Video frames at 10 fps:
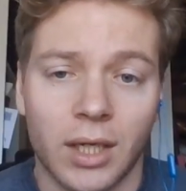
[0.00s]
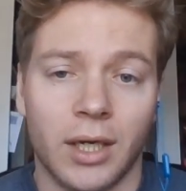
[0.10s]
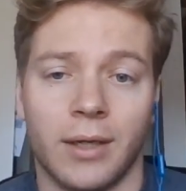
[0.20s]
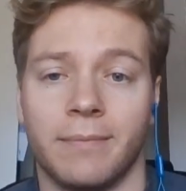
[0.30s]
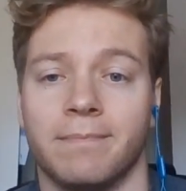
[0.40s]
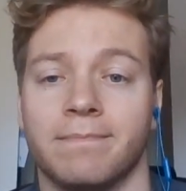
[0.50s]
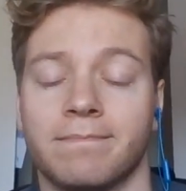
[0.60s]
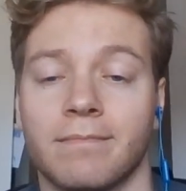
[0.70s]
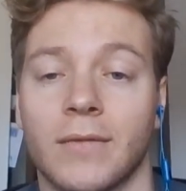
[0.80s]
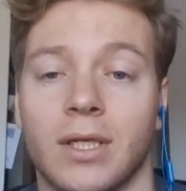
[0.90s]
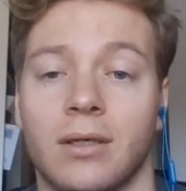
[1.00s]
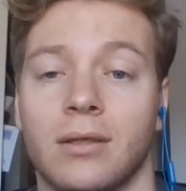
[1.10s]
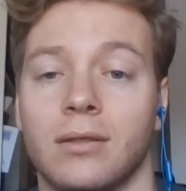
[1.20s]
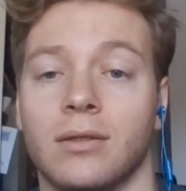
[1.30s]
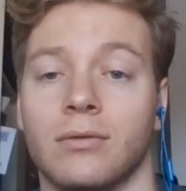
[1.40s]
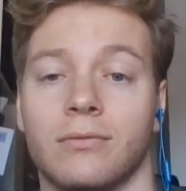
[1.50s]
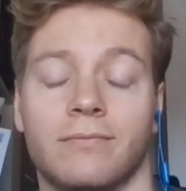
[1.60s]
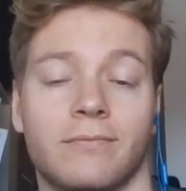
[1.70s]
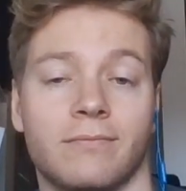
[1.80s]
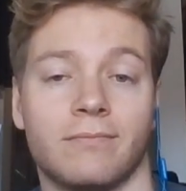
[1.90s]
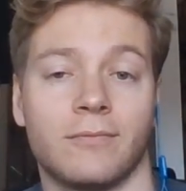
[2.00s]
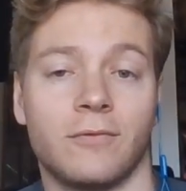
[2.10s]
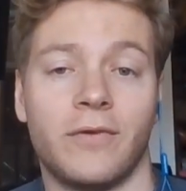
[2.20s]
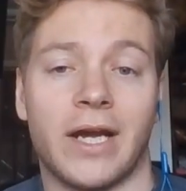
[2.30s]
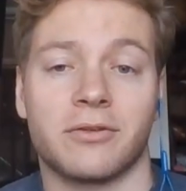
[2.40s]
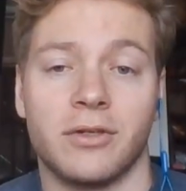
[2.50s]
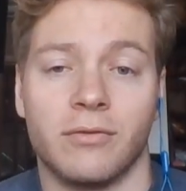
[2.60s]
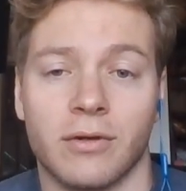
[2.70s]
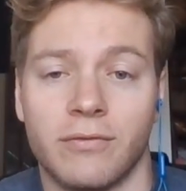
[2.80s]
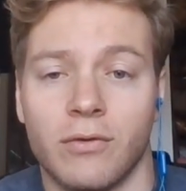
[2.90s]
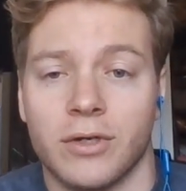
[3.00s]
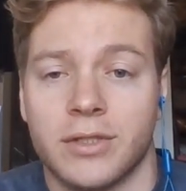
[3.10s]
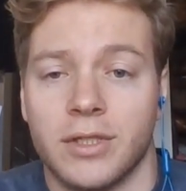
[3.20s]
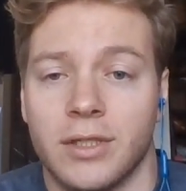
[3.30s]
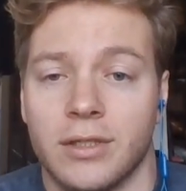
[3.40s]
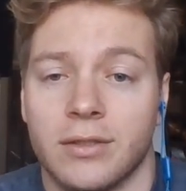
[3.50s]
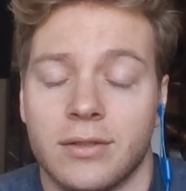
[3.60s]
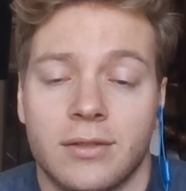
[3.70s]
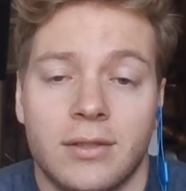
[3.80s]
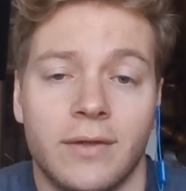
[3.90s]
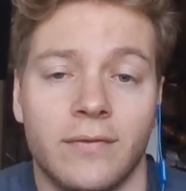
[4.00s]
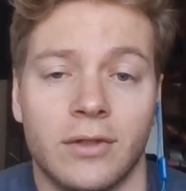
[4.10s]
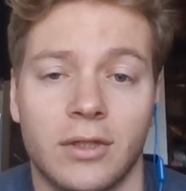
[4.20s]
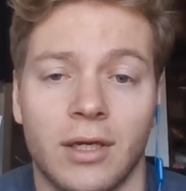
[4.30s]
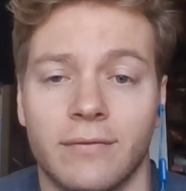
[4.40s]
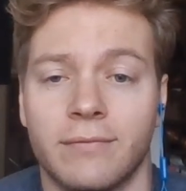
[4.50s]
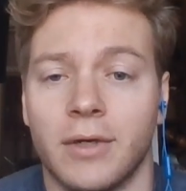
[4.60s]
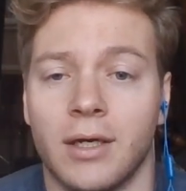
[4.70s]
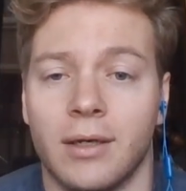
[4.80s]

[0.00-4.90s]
um, you know factory workforces, even kind of